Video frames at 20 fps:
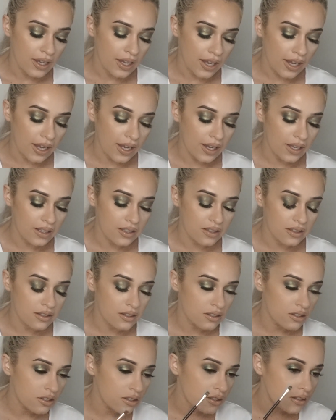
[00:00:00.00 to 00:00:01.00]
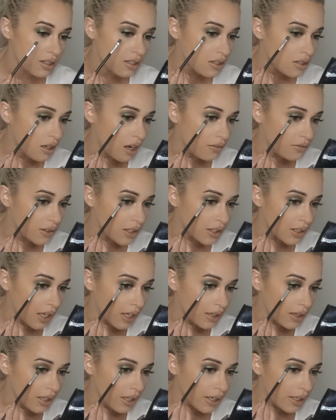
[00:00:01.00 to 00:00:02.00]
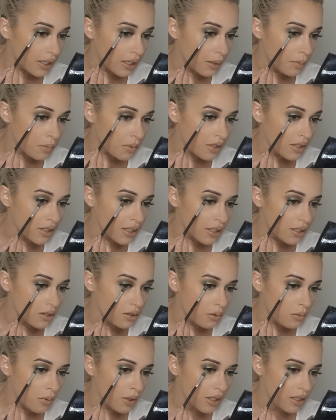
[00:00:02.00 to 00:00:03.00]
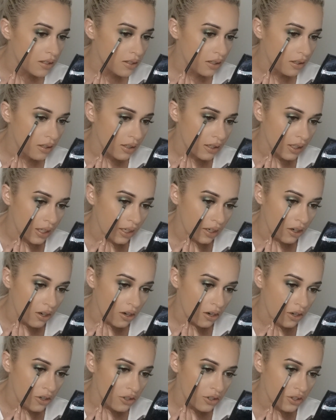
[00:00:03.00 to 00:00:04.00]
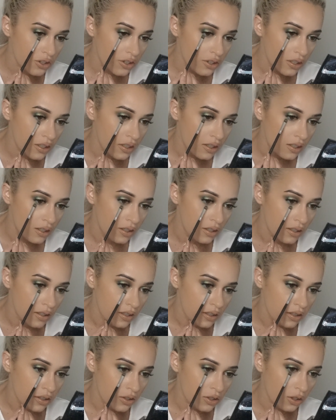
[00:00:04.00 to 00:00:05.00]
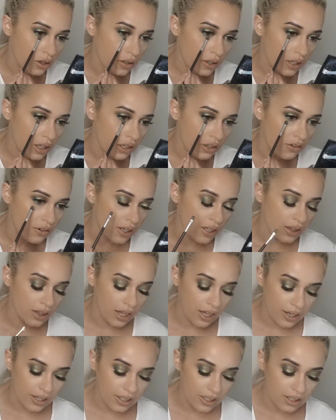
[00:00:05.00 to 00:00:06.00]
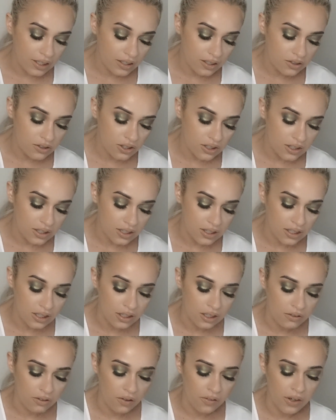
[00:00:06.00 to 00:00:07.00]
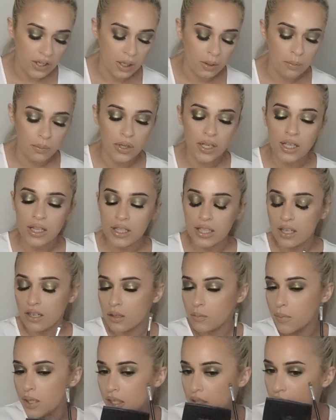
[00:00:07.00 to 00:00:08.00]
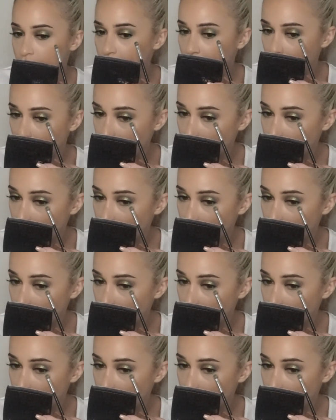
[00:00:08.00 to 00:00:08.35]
and to soften that line up, because I don't want it to look like a harsh dark green line. Just doesn't look very appealing on me.